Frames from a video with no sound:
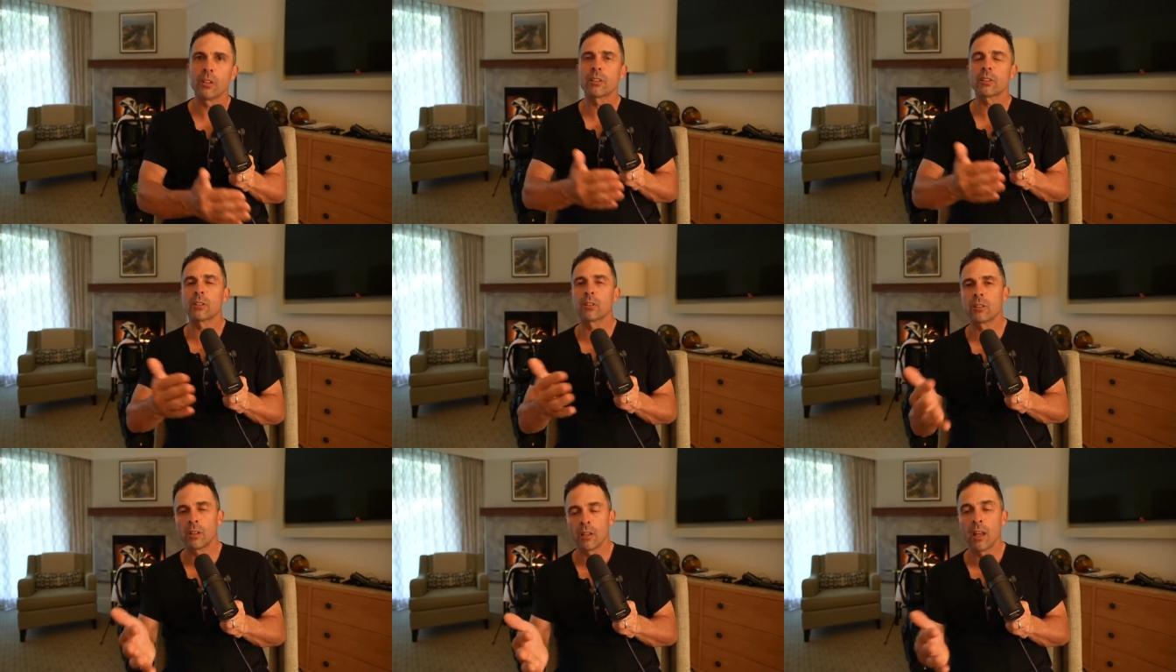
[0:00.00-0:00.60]
This
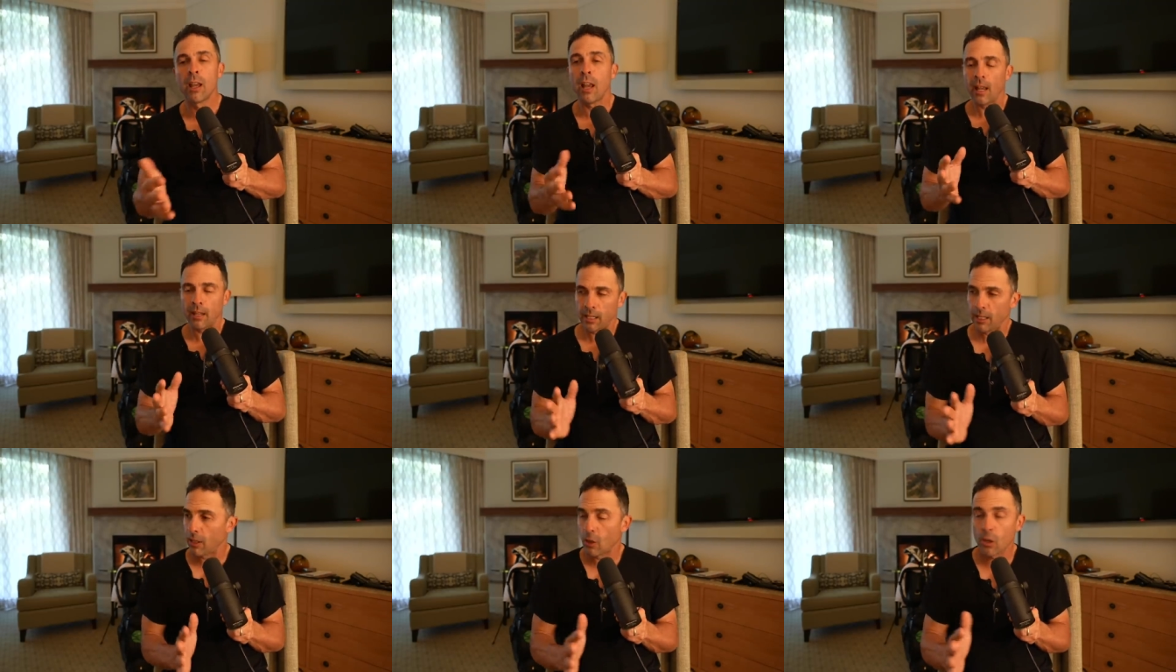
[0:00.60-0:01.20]
is,
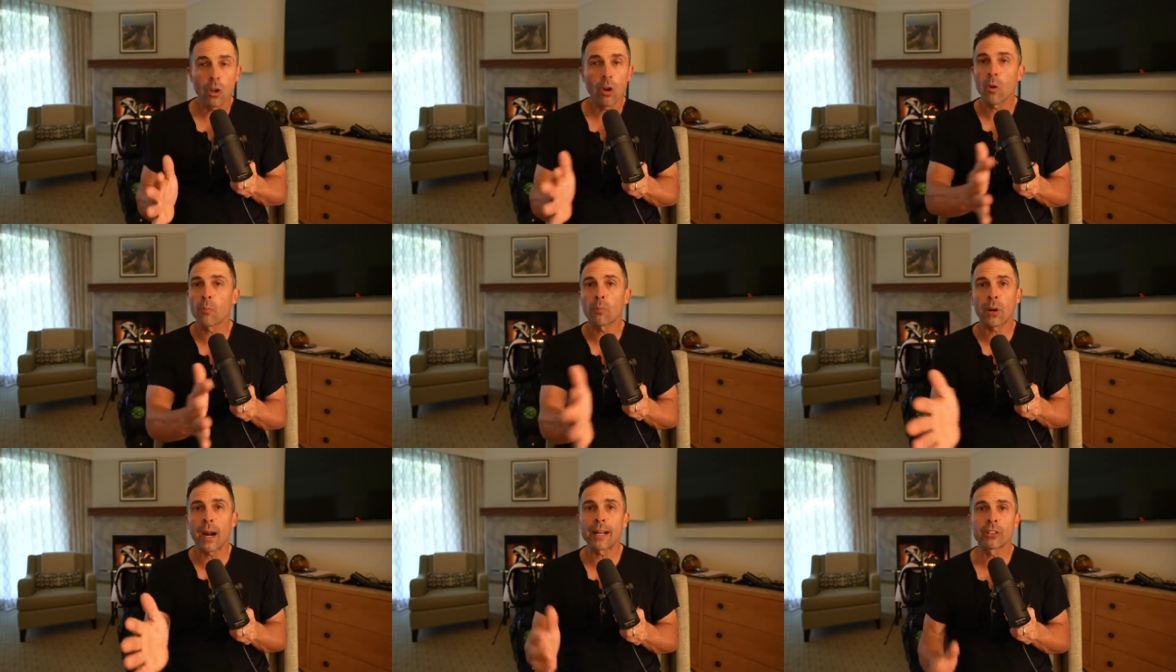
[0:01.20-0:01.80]
and then you can go
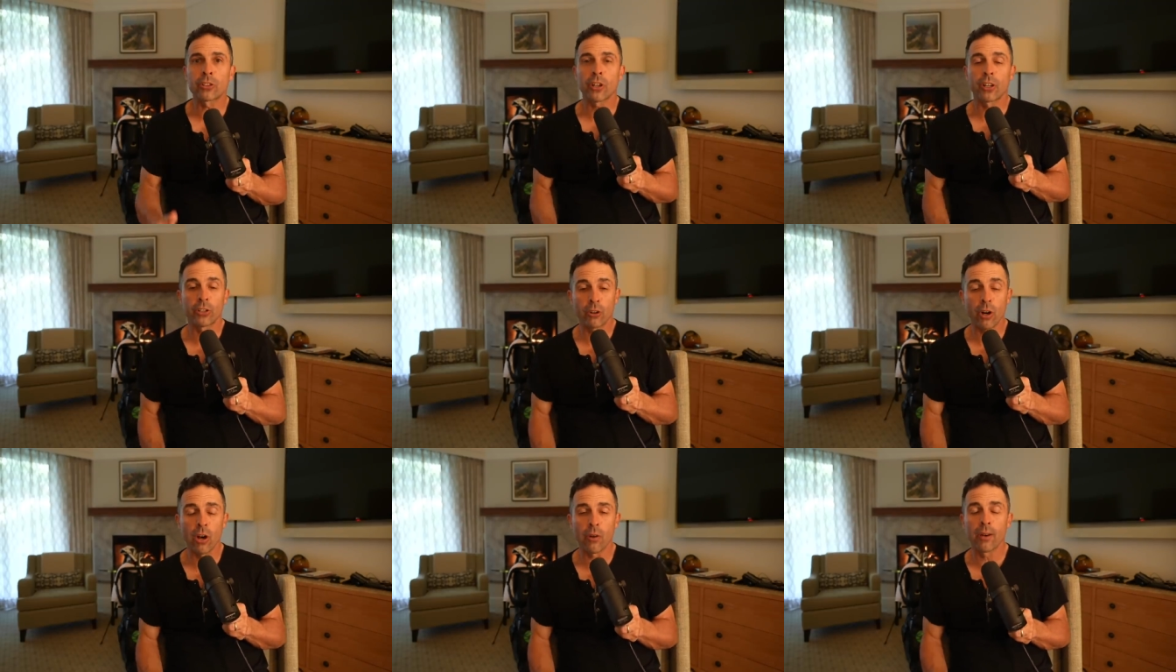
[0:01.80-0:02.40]
and practice on
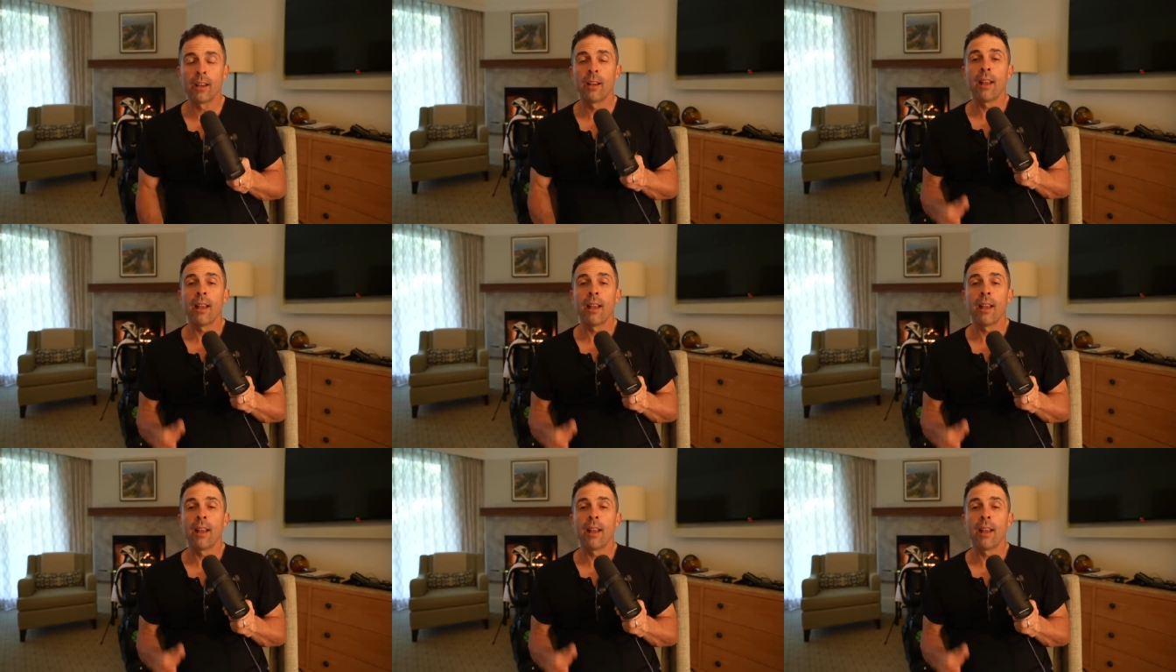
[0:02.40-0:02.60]
your own.